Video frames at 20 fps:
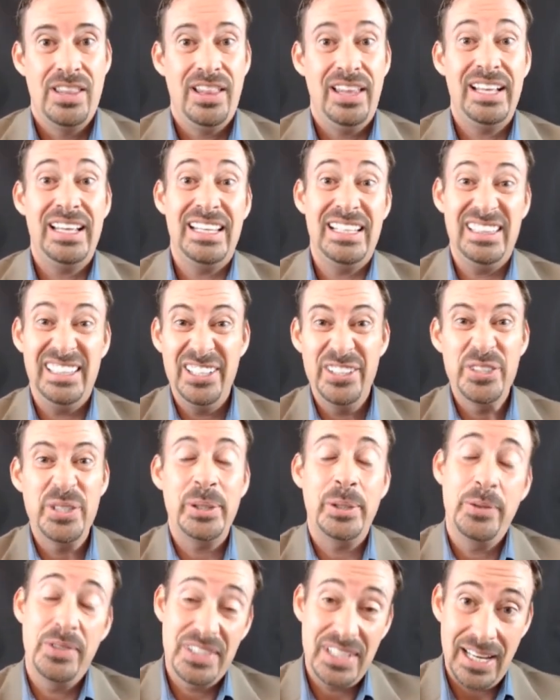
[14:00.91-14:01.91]
Like it
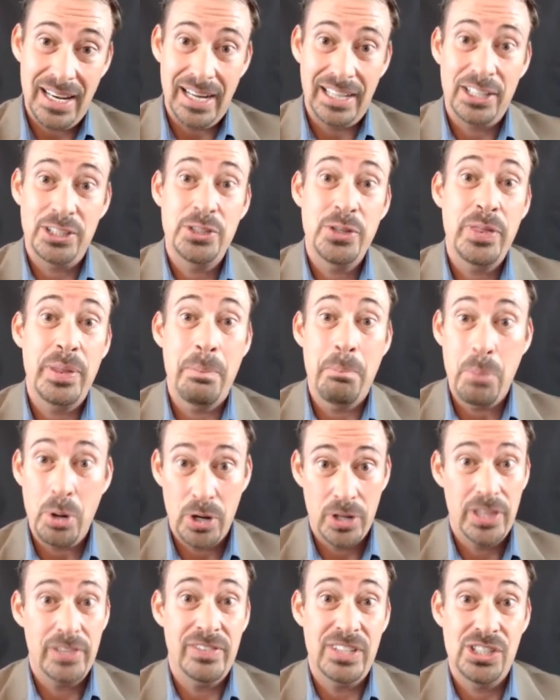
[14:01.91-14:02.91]
literally was connected to the
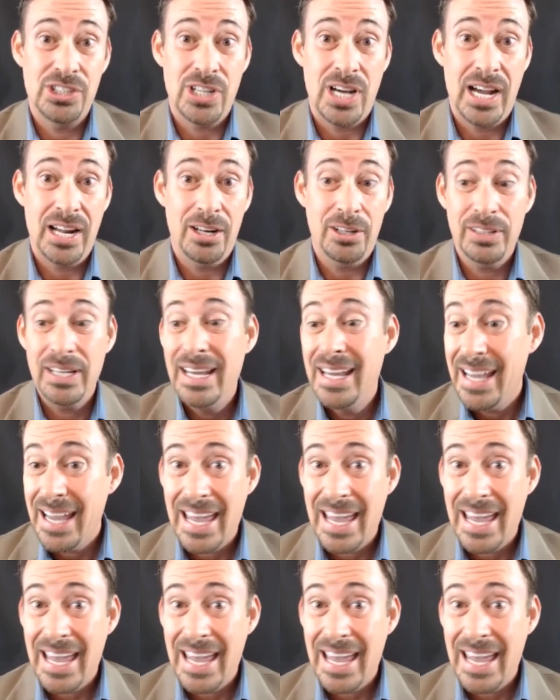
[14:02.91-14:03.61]
birth of a child,